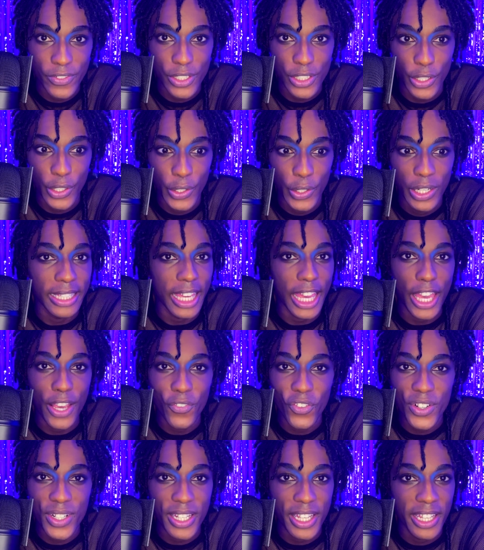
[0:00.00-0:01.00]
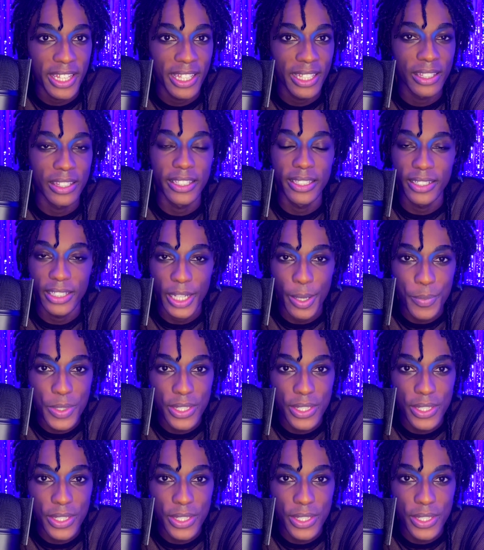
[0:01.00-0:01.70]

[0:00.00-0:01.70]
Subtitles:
So every day leading up to